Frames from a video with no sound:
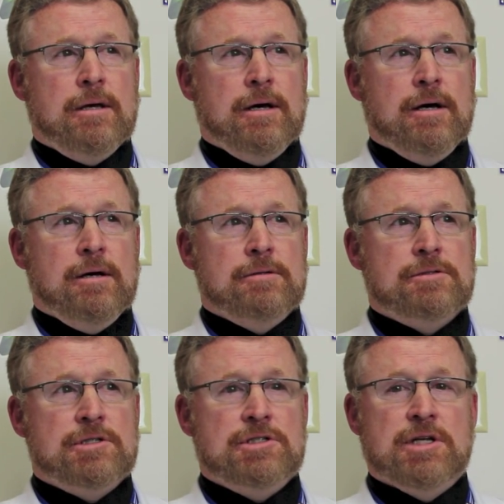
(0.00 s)
uh,
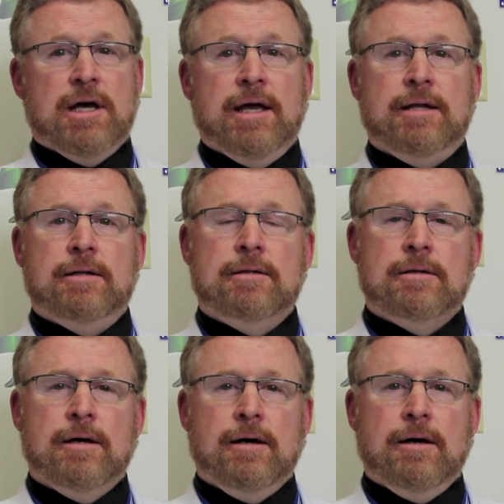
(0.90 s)
design
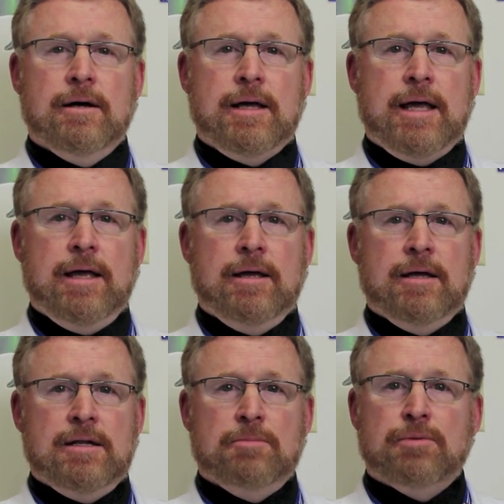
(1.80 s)
uh, a,
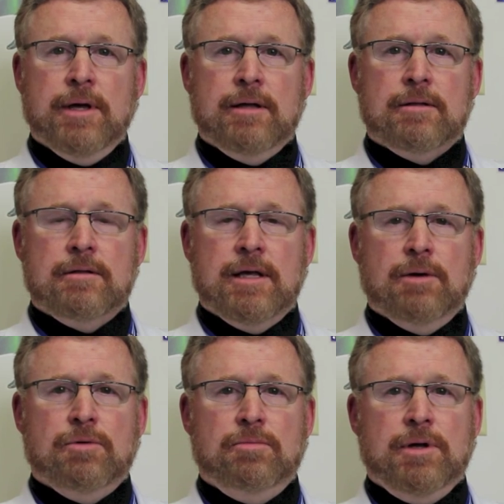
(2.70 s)
an implant
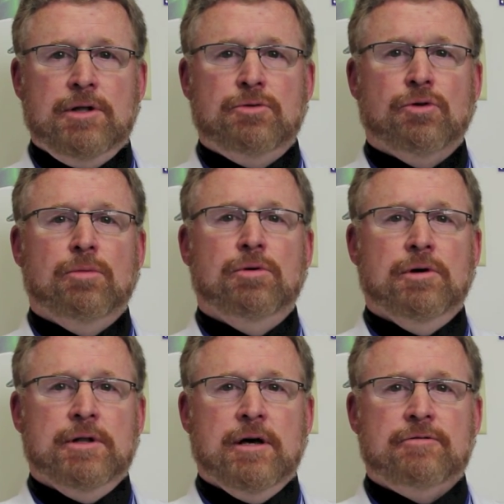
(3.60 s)
that would be durable
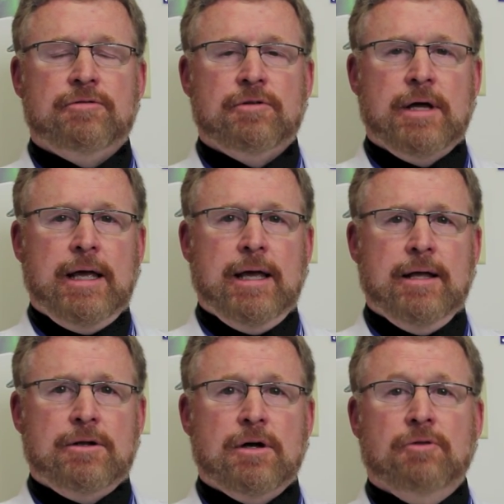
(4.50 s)
enough
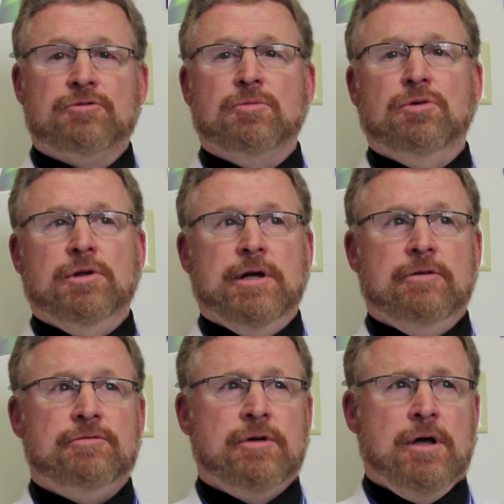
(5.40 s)
and comfortable
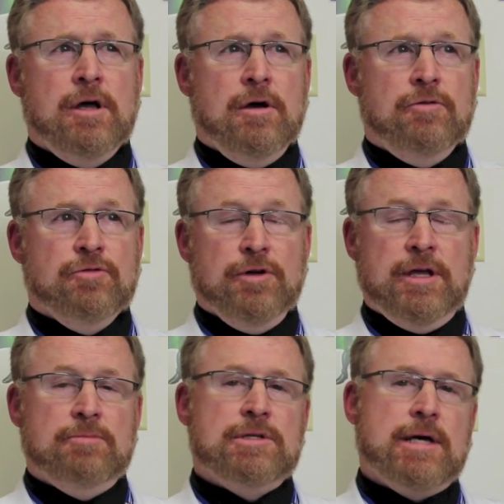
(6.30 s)
enough for
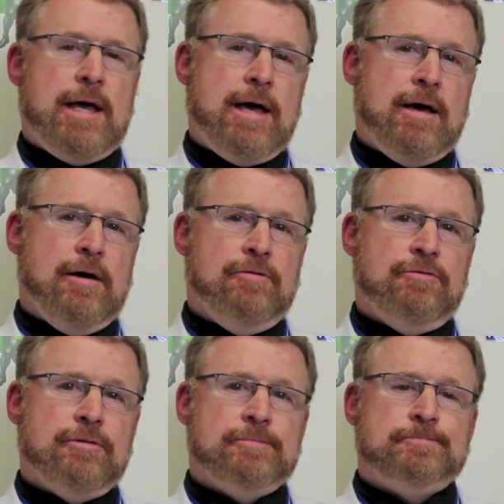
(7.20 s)
him to have,
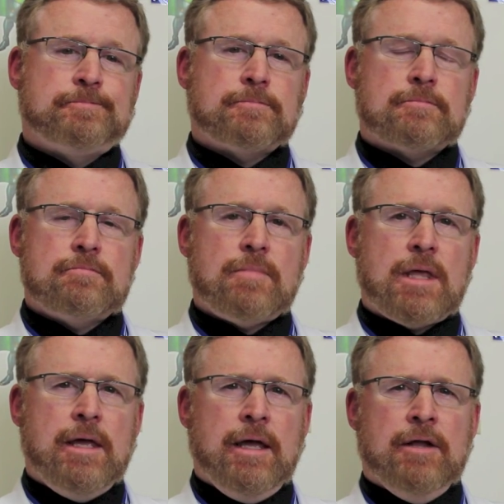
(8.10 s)

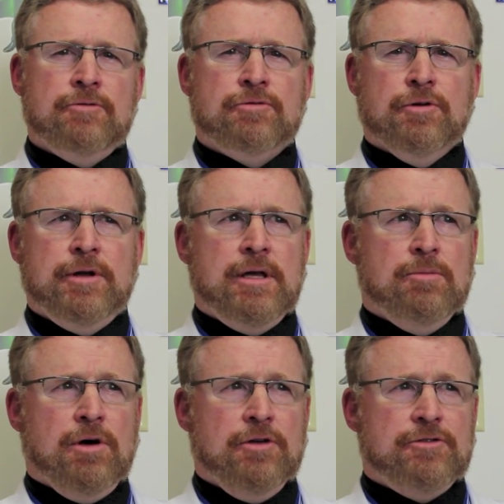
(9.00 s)
and for
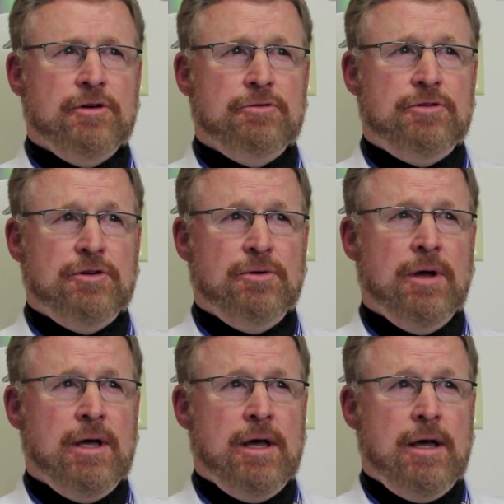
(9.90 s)
him also to
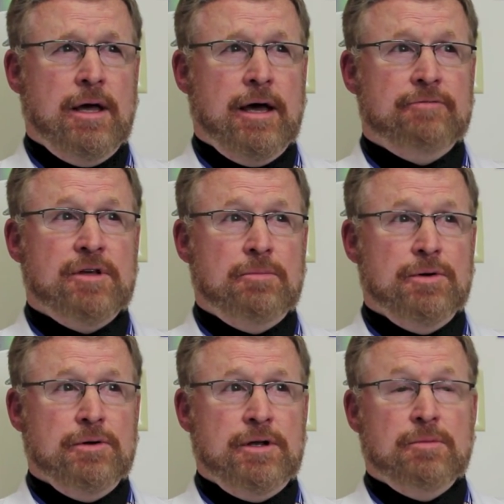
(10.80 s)
have the
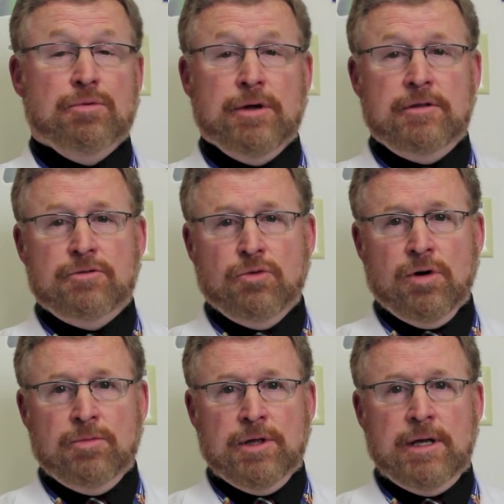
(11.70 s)
ability to breathe
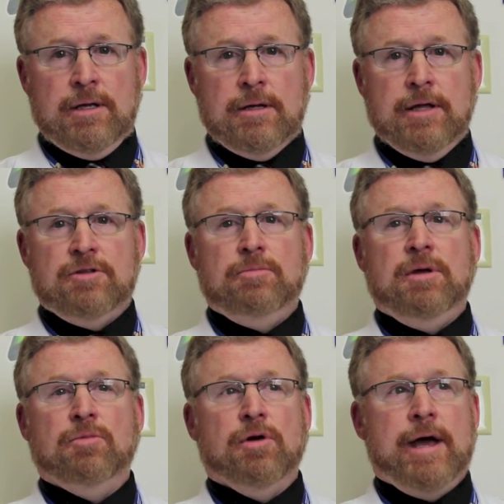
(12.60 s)
normally and to be
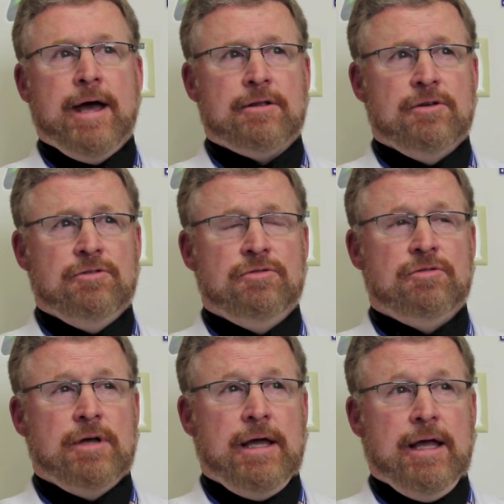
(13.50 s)
more active
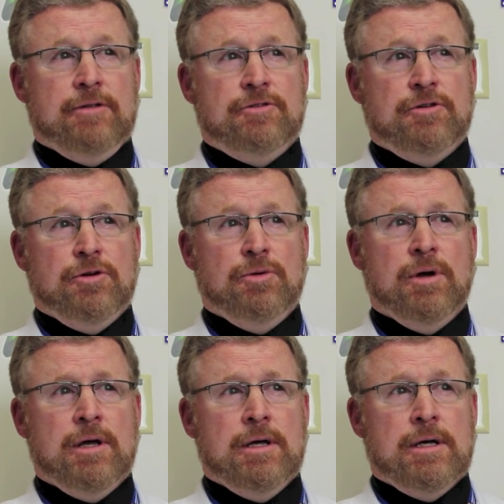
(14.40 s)
and to
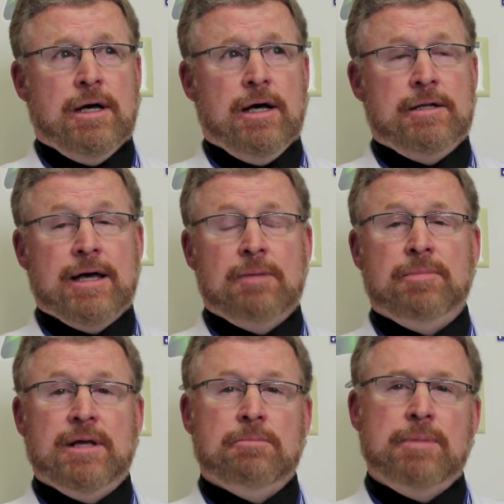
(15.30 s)
uh, not
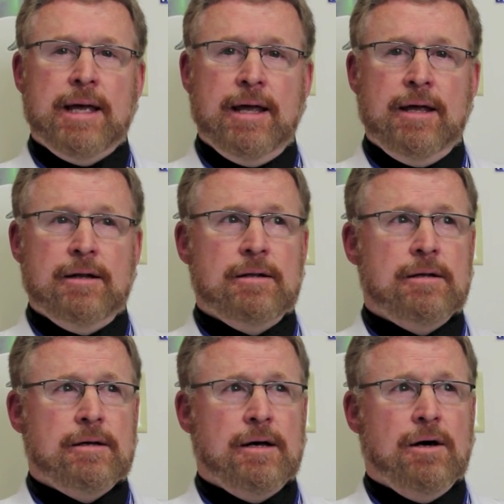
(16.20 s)
be in pain
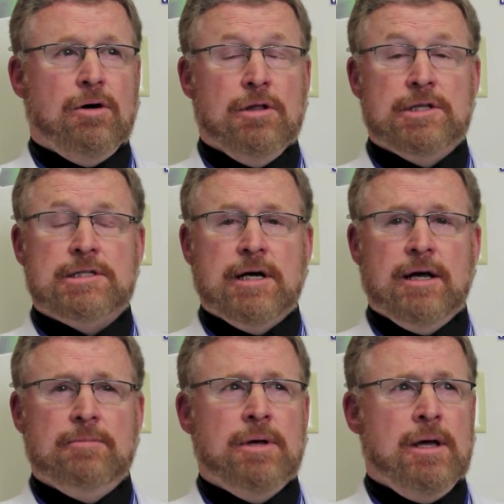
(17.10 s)
uh, all the
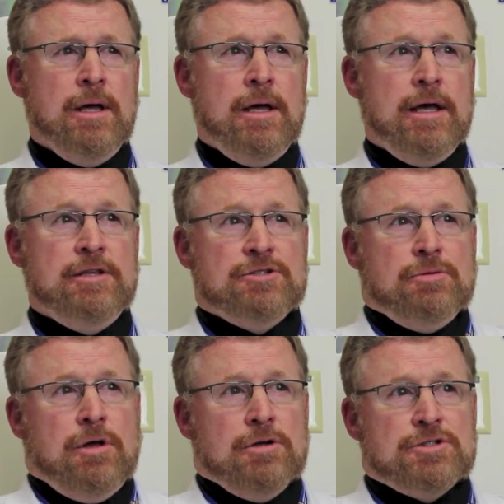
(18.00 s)
time. And this
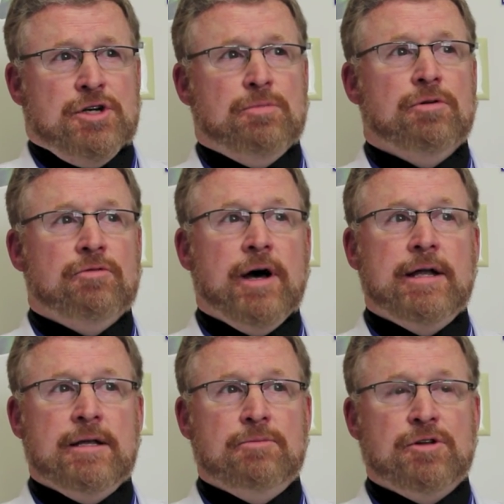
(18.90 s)
will also provide
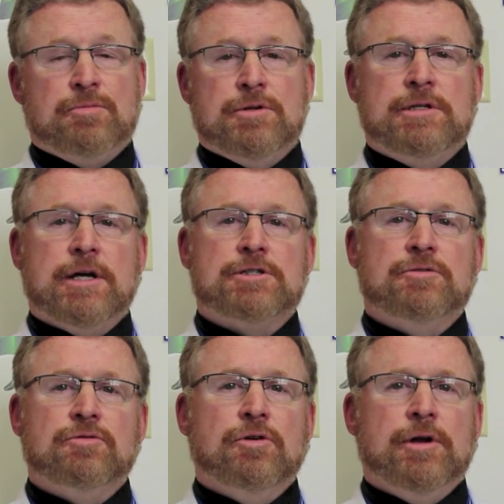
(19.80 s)
him with
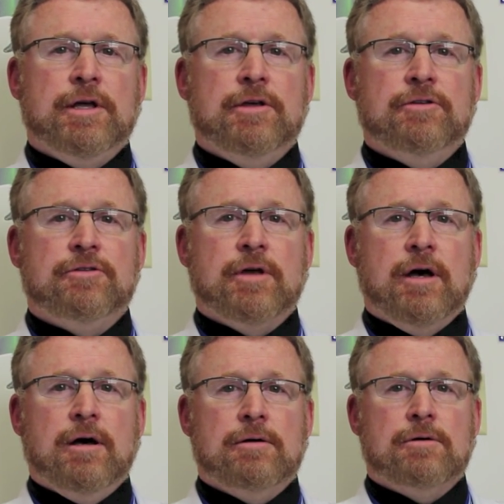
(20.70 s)
protection for his
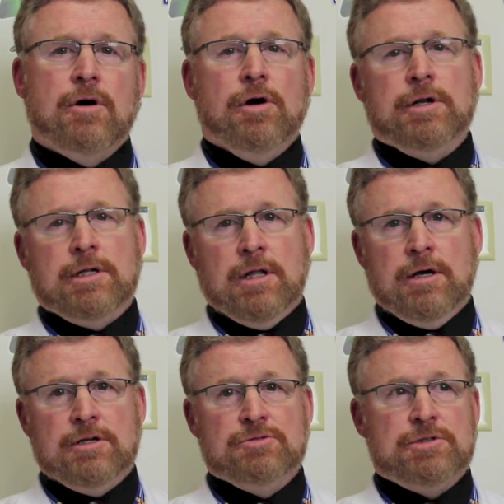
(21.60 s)
uh, heart and
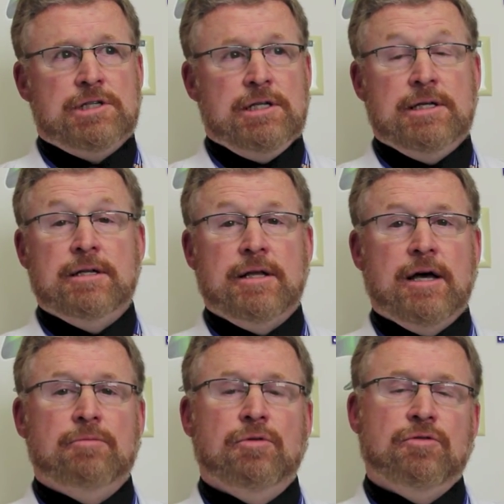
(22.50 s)
lungs, which he didn't have